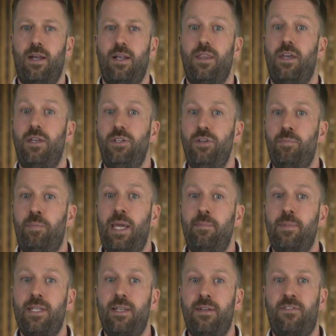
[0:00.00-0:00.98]
The new
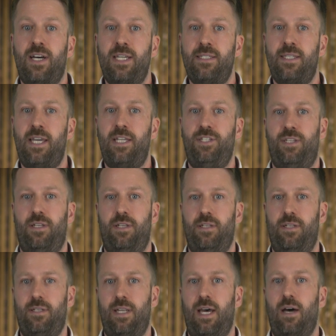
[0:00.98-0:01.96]
payment advice engine
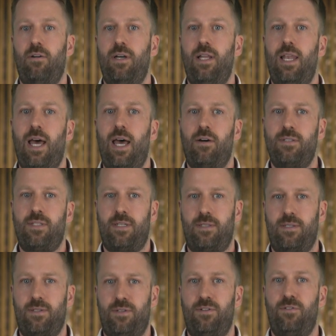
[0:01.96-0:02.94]
now allows
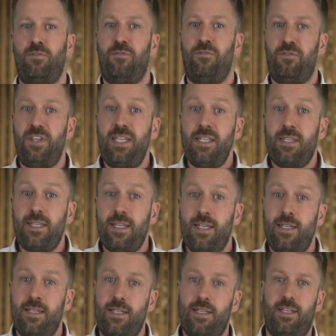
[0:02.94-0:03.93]
us to feed
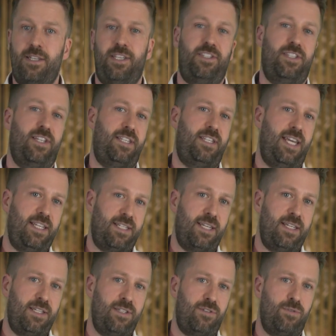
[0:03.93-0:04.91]
in additional data
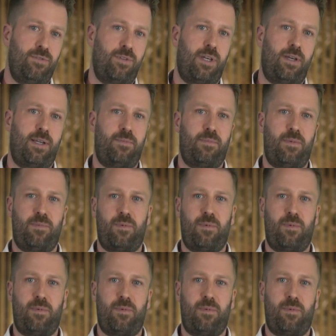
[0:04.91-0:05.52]
into